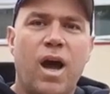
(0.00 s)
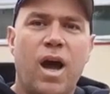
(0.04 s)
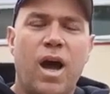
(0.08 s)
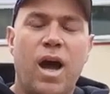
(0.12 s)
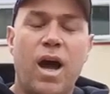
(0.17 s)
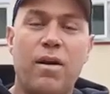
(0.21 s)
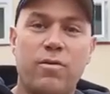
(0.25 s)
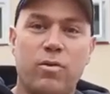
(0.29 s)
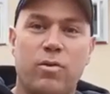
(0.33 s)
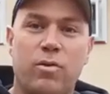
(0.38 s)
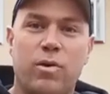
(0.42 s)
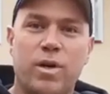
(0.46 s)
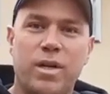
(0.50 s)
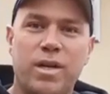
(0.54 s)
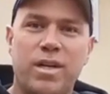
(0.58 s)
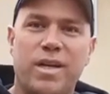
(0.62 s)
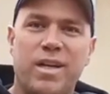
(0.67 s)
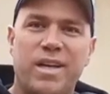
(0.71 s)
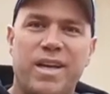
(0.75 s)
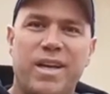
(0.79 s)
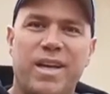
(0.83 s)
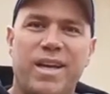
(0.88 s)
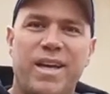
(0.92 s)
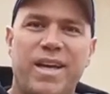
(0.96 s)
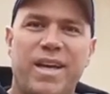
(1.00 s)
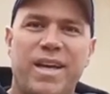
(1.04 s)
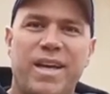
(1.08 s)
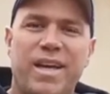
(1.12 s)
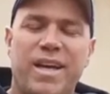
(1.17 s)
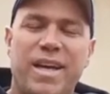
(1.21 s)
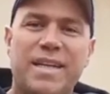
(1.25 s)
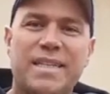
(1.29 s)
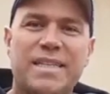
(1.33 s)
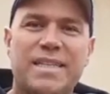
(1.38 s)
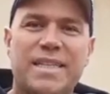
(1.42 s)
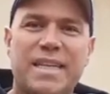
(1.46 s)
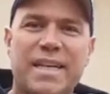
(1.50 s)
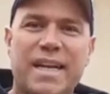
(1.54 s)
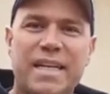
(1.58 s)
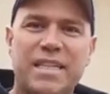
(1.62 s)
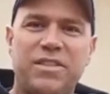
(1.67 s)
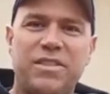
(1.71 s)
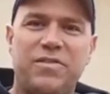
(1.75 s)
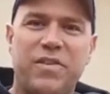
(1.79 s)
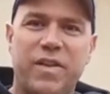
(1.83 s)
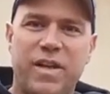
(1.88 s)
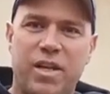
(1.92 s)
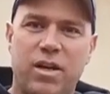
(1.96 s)
Hi everyone. In
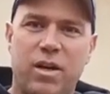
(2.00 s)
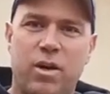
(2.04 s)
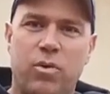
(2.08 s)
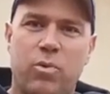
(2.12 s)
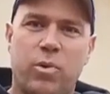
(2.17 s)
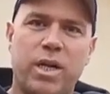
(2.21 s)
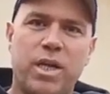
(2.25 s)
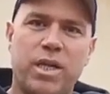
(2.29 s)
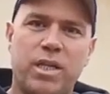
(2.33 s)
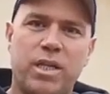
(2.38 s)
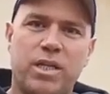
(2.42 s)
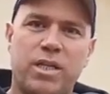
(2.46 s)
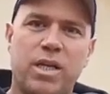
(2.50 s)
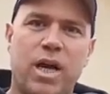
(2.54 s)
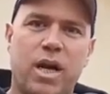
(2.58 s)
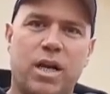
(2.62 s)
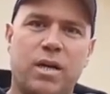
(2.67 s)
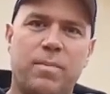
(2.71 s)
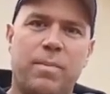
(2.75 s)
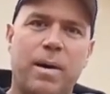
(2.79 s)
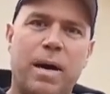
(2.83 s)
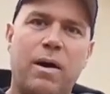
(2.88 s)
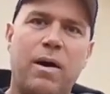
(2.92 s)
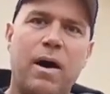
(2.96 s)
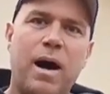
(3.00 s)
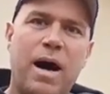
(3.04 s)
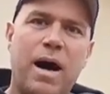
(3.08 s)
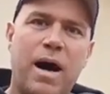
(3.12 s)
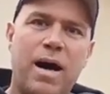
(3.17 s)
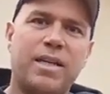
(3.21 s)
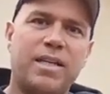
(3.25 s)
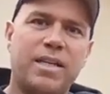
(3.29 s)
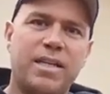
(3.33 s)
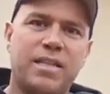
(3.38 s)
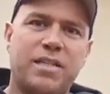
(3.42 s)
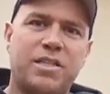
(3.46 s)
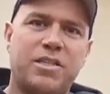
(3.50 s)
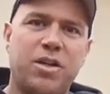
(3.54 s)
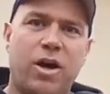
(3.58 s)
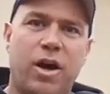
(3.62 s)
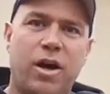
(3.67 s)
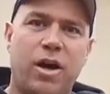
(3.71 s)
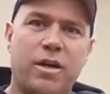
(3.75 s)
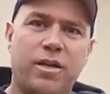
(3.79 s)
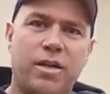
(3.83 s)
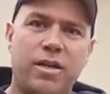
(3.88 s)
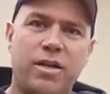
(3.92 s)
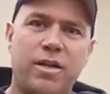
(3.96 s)
today's video, we're going to talk about how to get
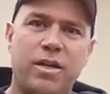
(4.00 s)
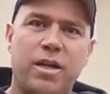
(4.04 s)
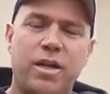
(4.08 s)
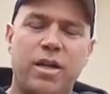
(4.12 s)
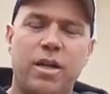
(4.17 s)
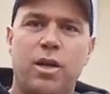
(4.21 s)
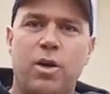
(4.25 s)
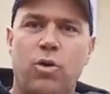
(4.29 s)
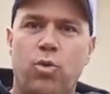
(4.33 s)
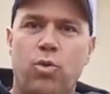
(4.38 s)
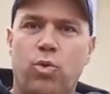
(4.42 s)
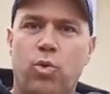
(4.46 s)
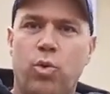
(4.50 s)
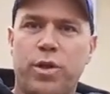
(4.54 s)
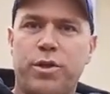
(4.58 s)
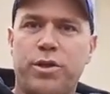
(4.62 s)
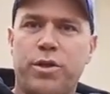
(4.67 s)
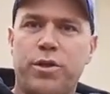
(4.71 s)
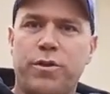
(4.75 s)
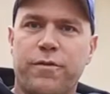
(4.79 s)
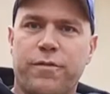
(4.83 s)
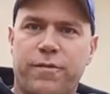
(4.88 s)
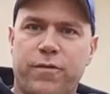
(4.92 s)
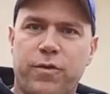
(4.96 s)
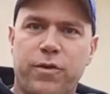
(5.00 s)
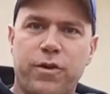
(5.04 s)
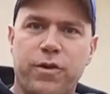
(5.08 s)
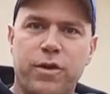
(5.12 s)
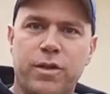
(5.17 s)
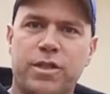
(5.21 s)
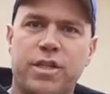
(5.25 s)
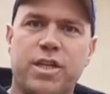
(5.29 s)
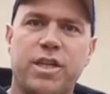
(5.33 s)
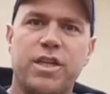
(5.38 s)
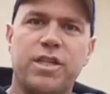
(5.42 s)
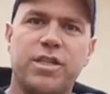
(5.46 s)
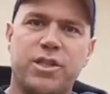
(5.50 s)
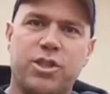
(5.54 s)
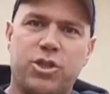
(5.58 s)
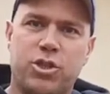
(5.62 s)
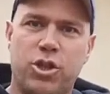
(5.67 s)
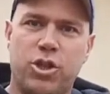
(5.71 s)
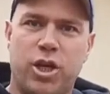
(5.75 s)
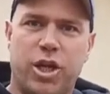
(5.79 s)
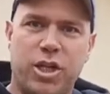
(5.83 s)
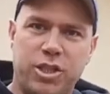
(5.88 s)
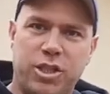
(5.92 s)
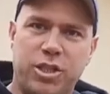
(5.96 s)
started with your first
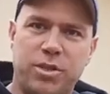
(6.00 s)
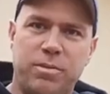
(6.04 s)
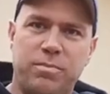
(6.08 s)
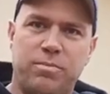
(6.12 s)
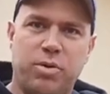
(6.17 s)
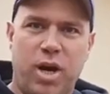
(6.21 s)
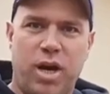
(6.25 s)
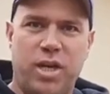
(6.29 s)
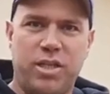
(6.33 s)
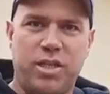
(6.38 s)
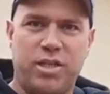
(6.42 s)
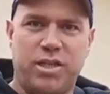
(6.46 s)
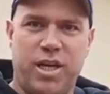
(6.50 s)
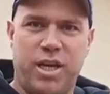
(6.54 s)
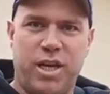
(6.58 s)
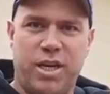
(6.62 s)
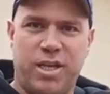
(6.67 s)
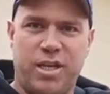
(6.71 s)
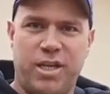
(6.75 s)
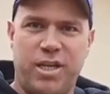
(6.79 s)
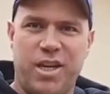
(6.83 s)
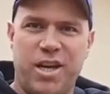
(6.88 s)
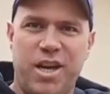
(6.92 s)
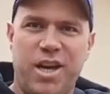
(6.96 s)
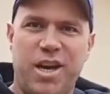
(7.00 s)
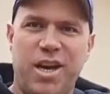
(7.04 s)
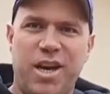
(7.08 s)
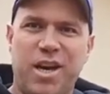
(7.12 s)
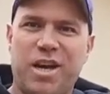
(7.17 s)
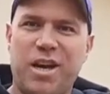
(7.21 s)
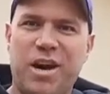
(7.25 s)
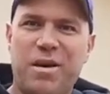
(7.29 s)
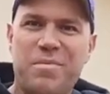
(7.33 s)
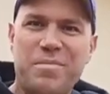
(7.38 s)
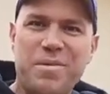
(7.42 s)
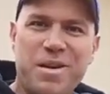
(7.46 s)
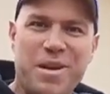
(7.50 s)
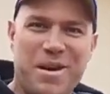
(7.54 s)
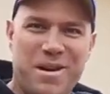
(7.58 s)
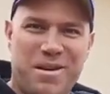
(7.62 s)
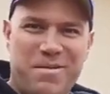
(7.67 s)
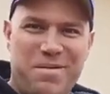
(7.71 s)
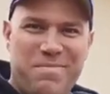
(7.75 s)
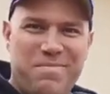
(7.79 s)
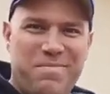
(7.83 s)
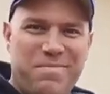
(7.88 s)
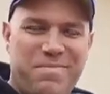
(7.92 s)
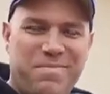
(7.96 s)
construction project. Coming
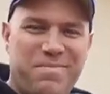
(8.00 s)
up.